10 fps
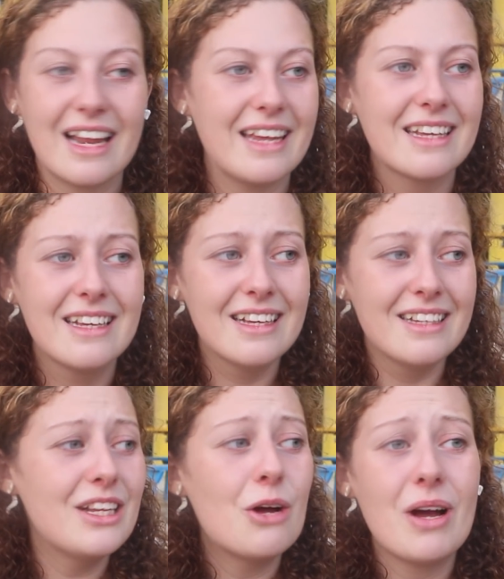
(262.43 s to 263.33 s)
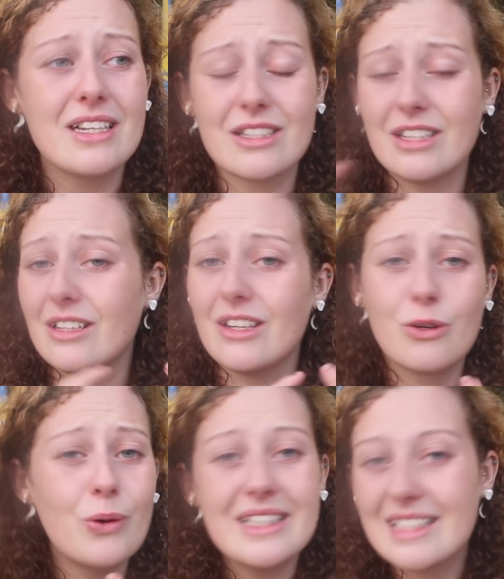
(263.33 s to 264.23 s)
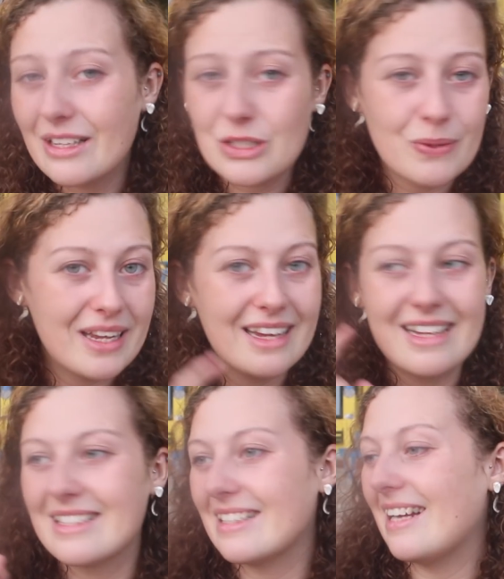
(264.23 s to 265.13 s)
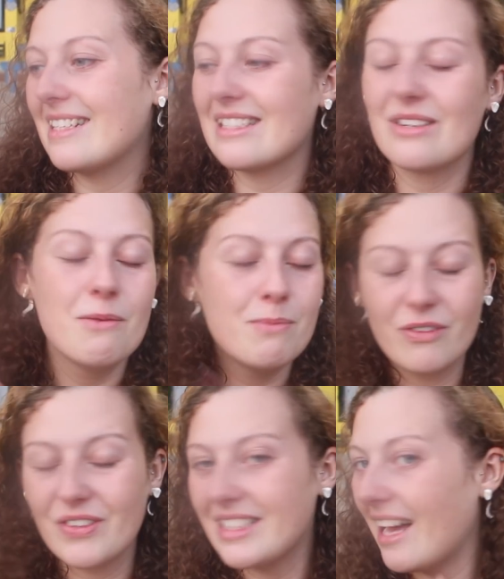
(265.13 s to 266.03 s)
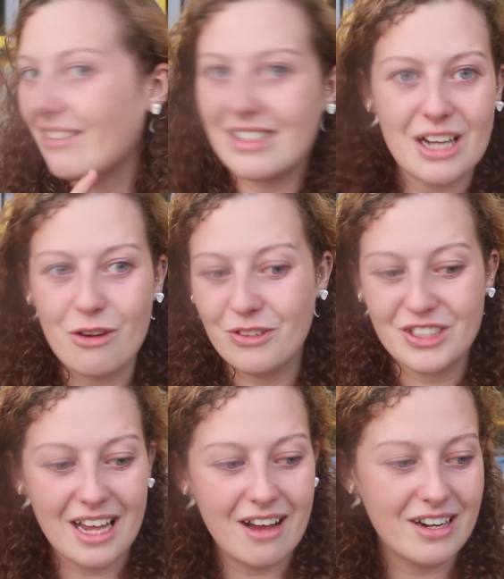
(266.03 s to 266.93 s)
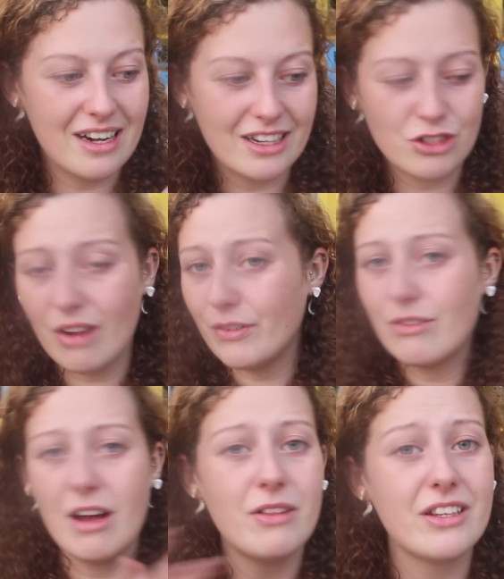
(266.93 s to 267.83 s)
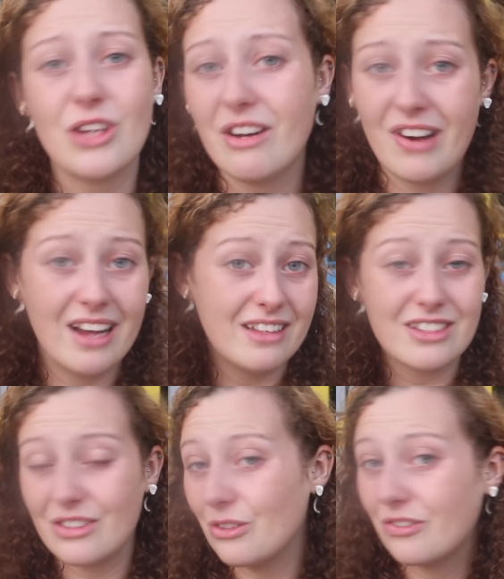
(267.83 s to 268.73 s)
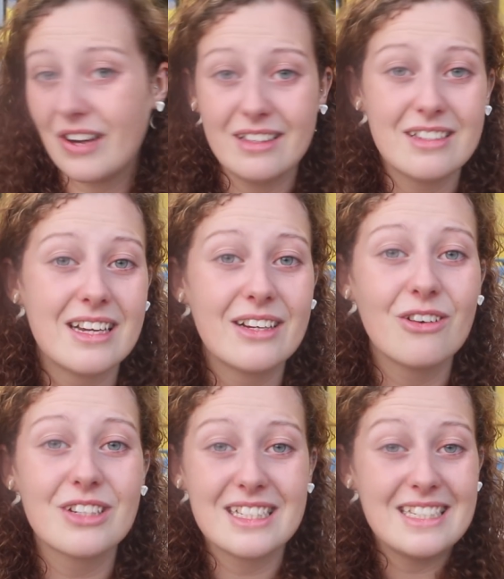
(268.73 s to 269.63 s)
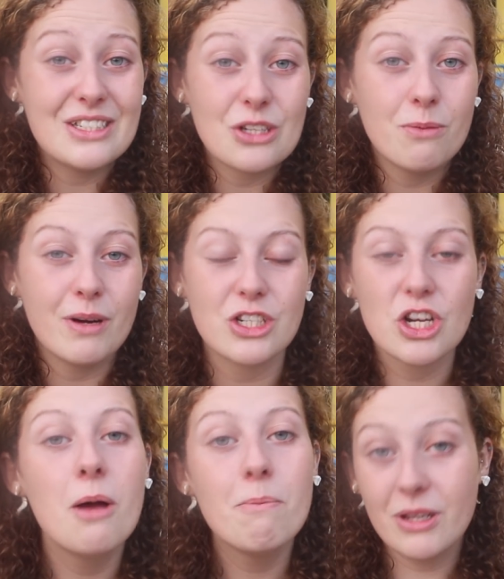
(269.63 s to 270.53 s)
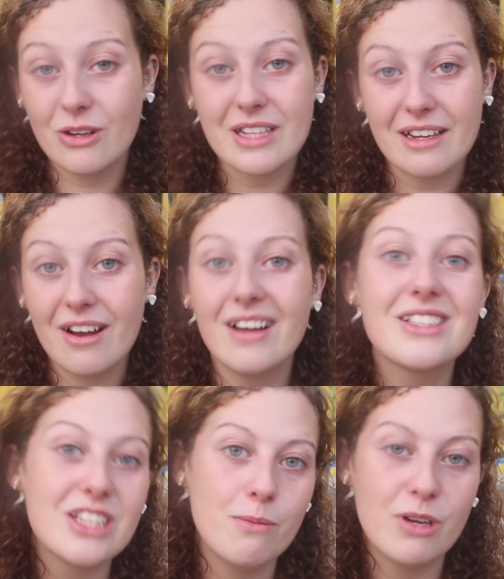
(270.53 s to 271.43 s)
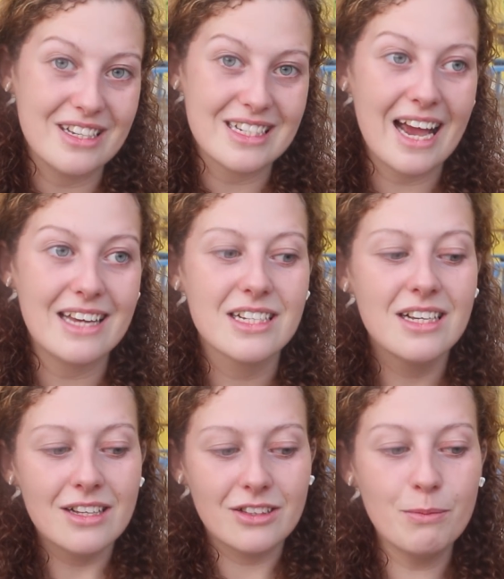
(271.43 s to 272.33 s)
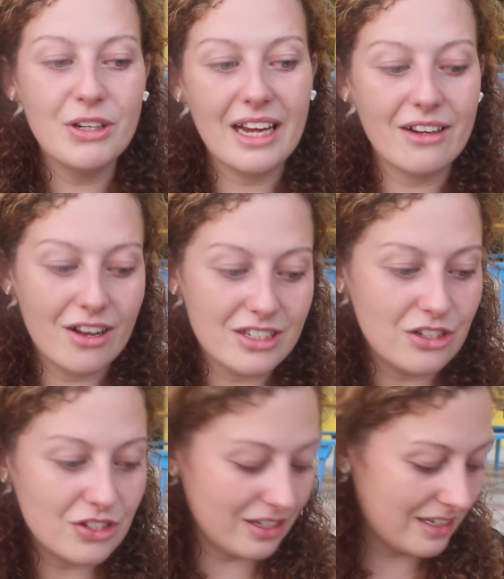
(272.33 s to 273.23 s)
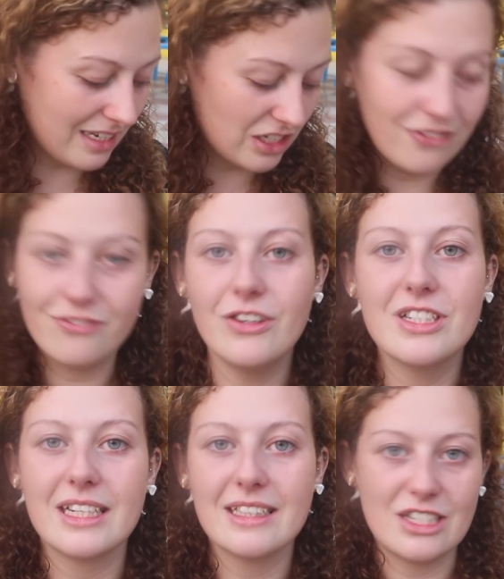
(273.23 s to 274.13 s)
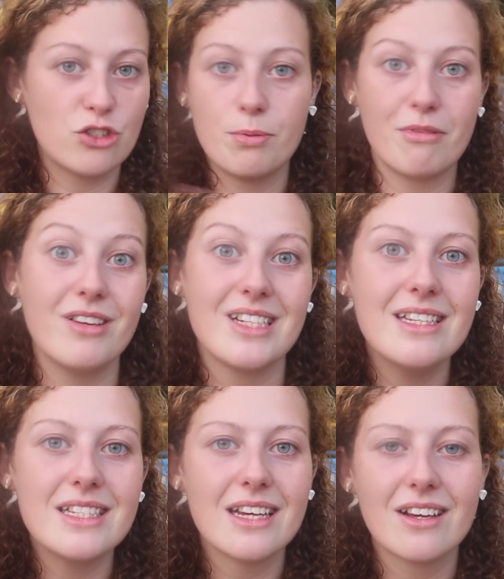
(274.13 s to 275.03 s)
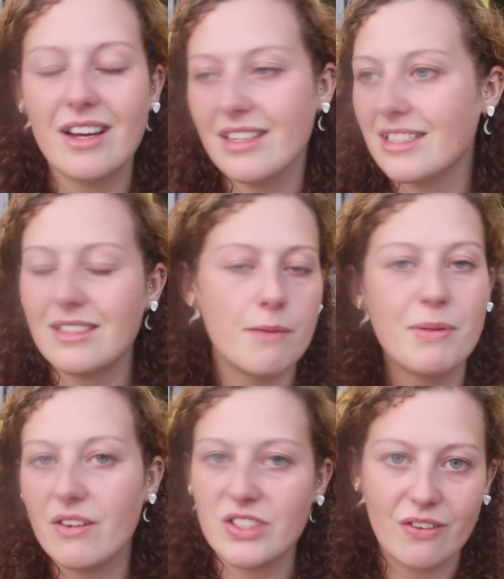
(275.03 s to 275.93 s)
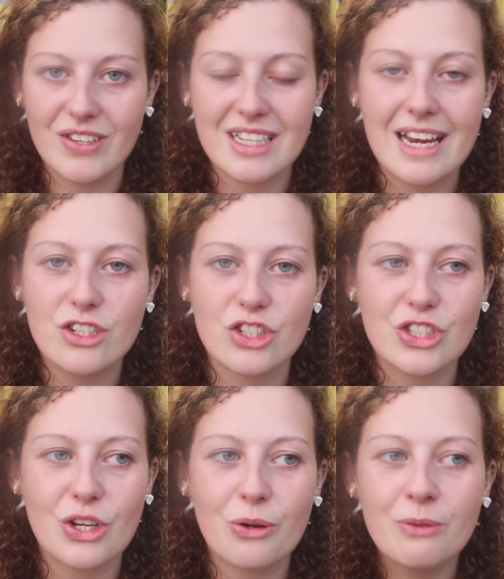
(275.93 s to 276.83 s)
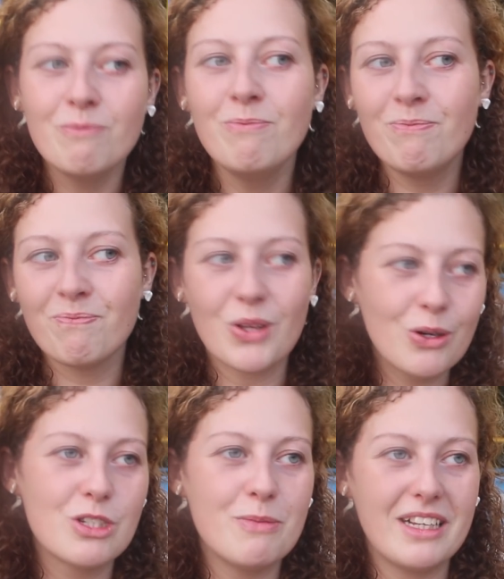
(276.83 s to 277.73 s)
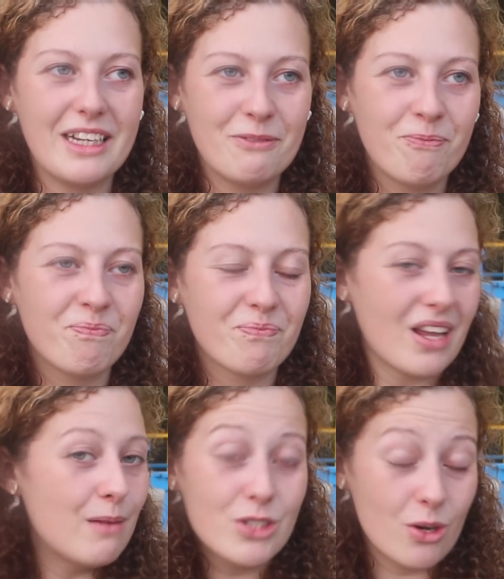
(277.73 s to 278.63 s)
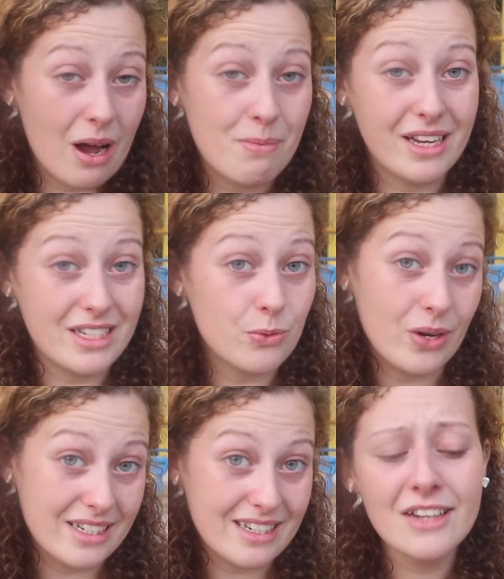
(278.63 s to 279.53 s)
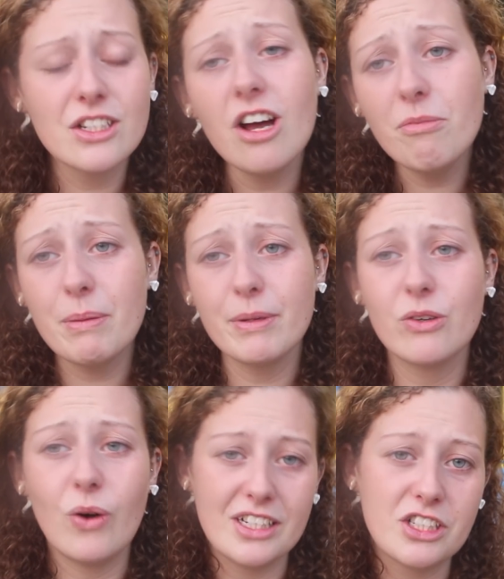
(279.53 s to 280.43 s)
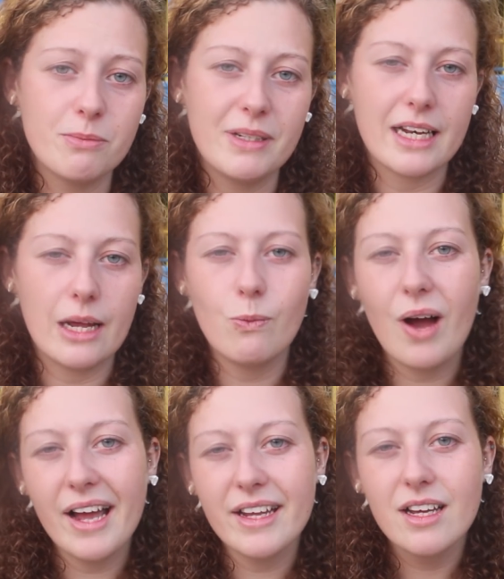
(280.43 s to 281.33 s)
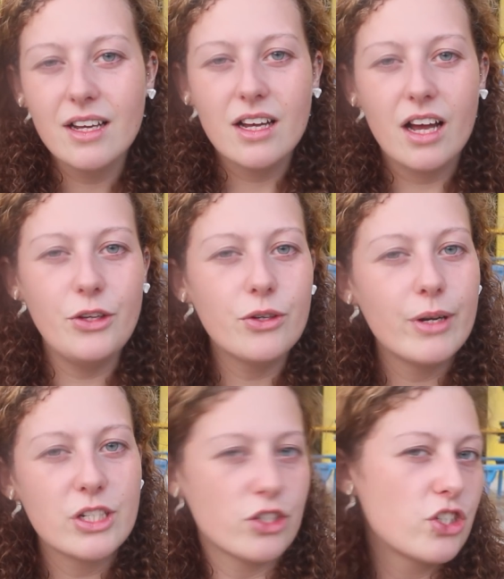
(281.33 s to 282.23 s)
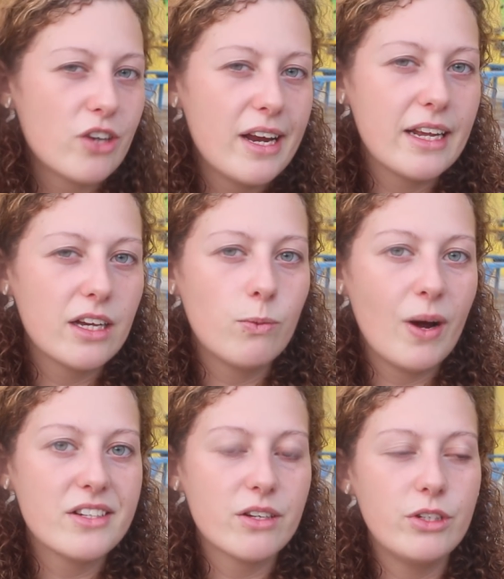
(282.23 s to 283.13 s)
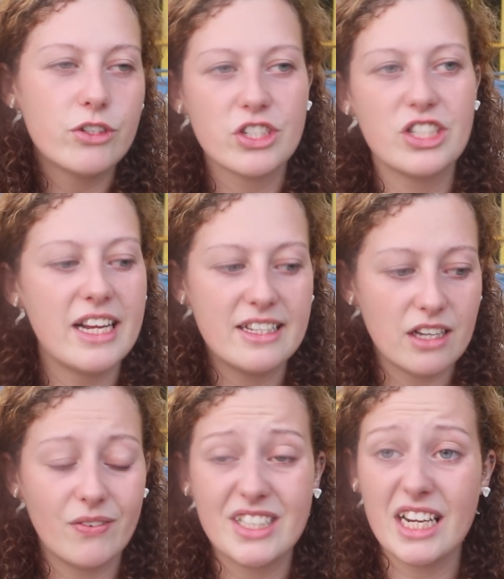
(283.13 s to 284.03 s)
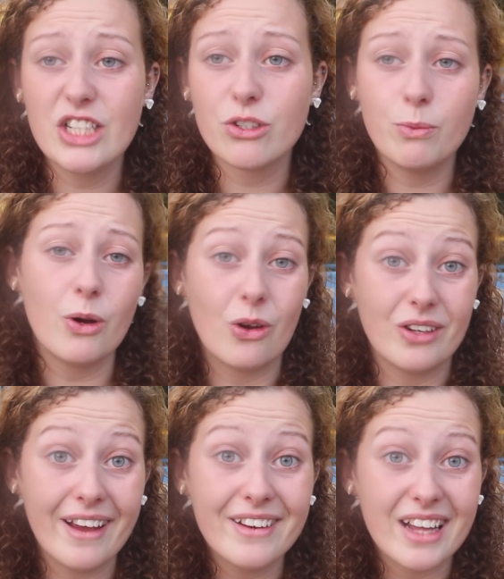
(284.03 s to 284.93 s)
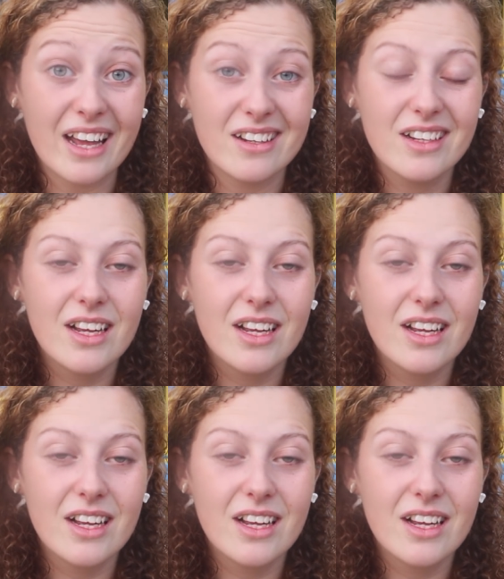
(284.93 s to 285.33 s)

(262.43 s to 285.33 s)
Like, you know, I did the Queenstown Swings, and I did Milford Sound and Doubtful Sound, and I travelled around the South Island and the North Island, and I got to see so much because I earned so much. And the money I earned in New Zealand is actually funding this trip around India and a bit of Southeast Asia. So ultimately, I'm so happy I did what I did. And a lot of people have questioned me. They're like, why are you going to Australia? Why don't you just stay in Southeast Asia and work online again?